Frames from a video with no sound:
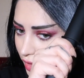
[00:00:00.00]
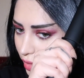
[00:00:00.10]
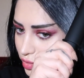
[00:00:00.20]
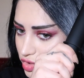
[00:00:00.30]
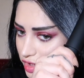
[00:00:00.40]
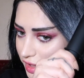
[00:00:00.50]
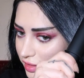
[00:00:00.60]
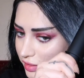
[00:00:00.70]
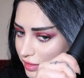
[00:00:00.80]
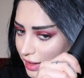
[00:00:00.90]

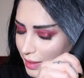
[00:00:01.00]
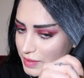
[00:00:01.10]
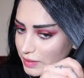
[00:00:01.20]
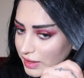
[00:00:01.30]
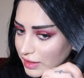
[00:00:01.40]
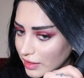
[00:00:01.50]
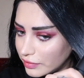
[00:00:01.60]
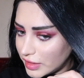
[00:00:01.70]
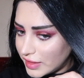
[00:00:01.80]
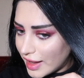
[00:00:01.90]
OG, absolutely in
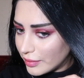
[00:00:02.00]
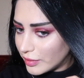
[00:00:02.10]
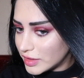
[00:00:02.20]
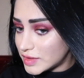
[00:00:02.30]
love with that one.